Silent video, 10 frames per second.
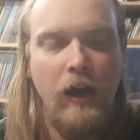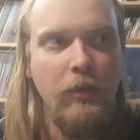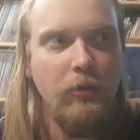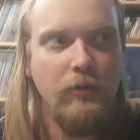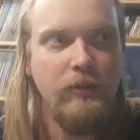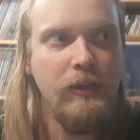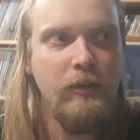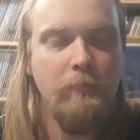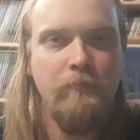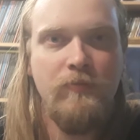I thought he
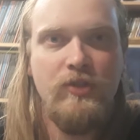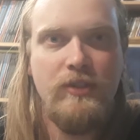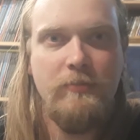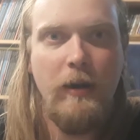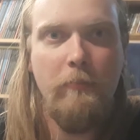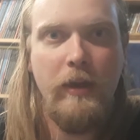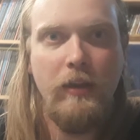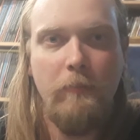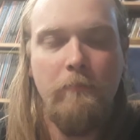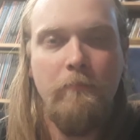could just about make
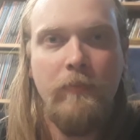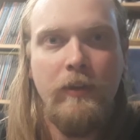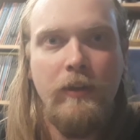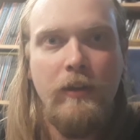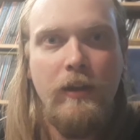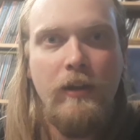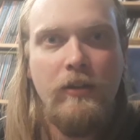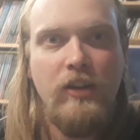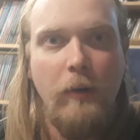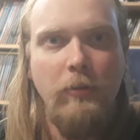a
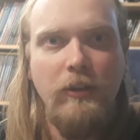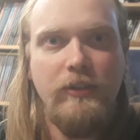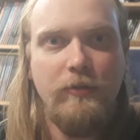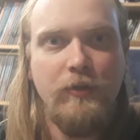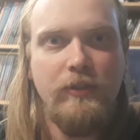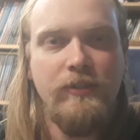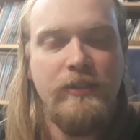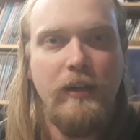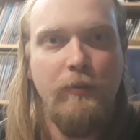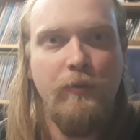couple of different
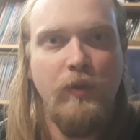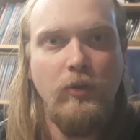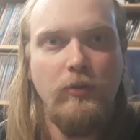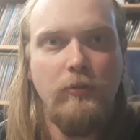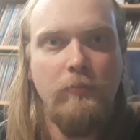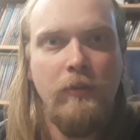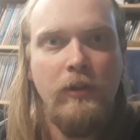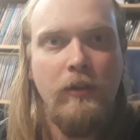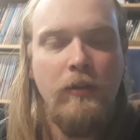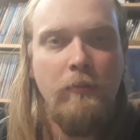full
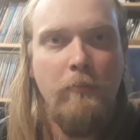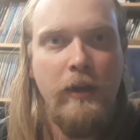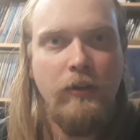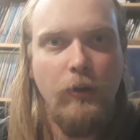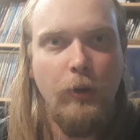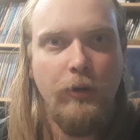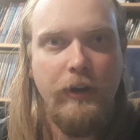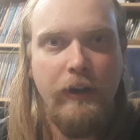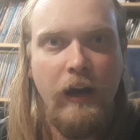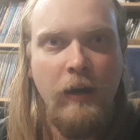
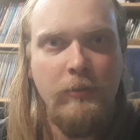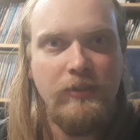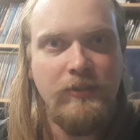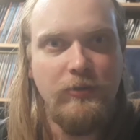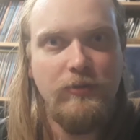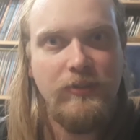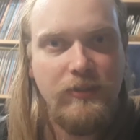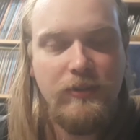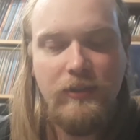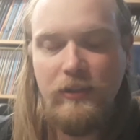Mandalorian armor suits.